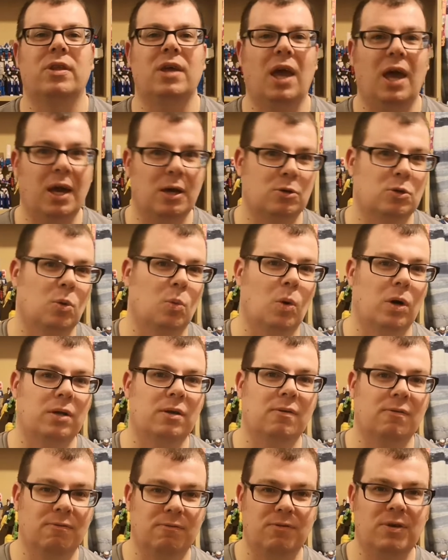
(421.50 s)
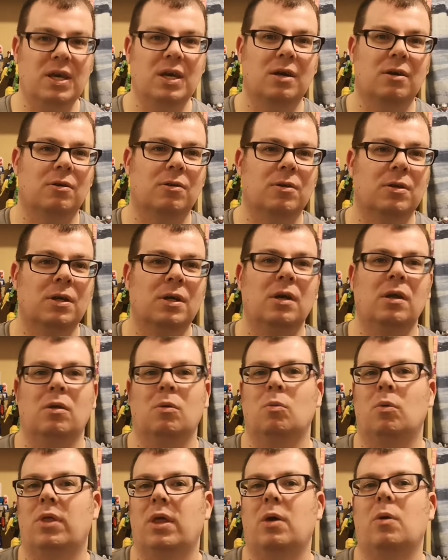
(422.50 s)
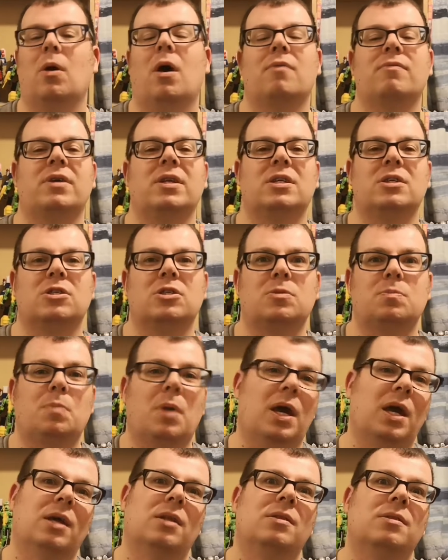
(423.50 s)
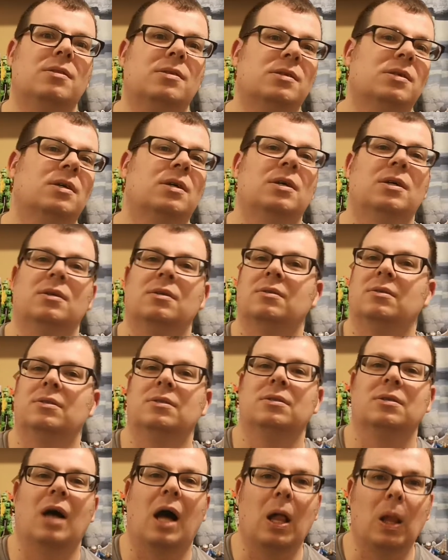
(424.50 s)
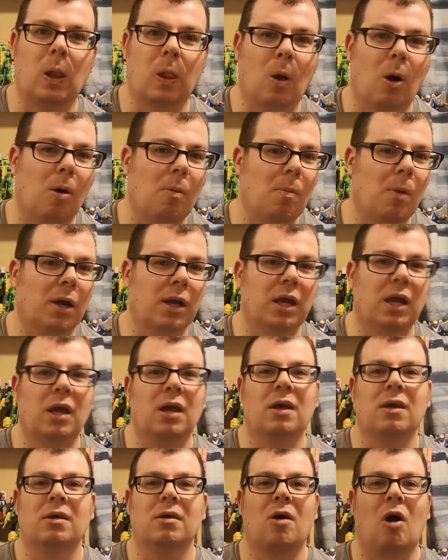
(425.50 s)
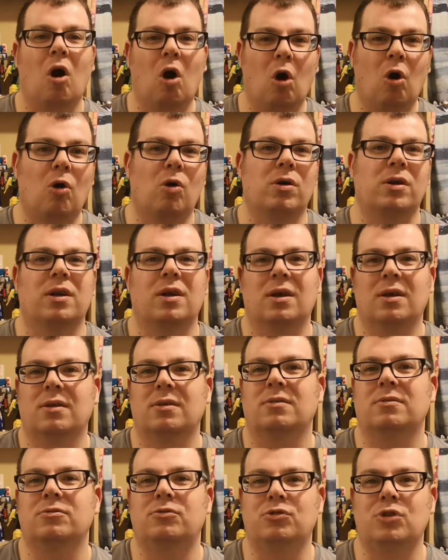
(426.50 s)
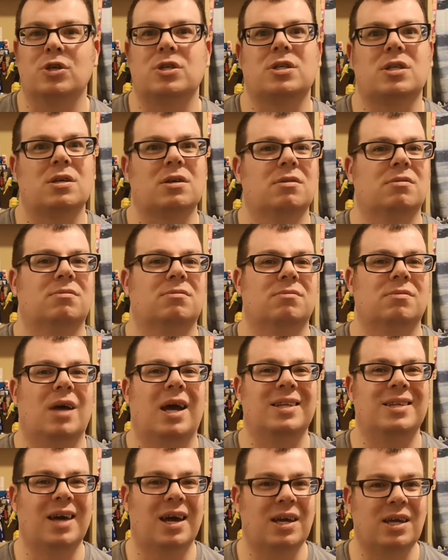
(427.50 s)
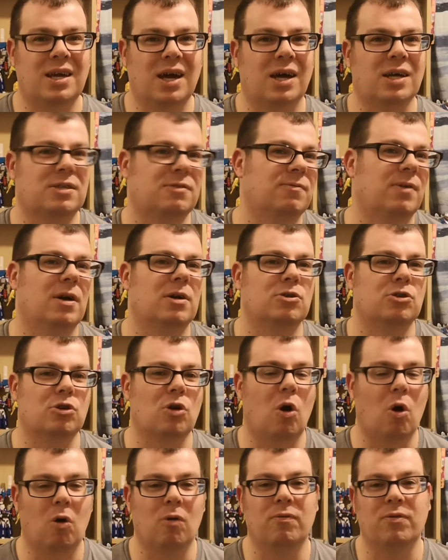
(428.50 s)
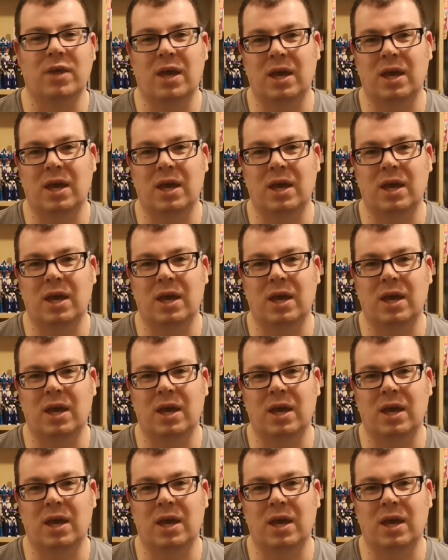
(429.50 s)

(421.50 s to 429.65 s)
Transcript: the Ecto1 vehicle without having to spend a lot of money on just a die-cast version of the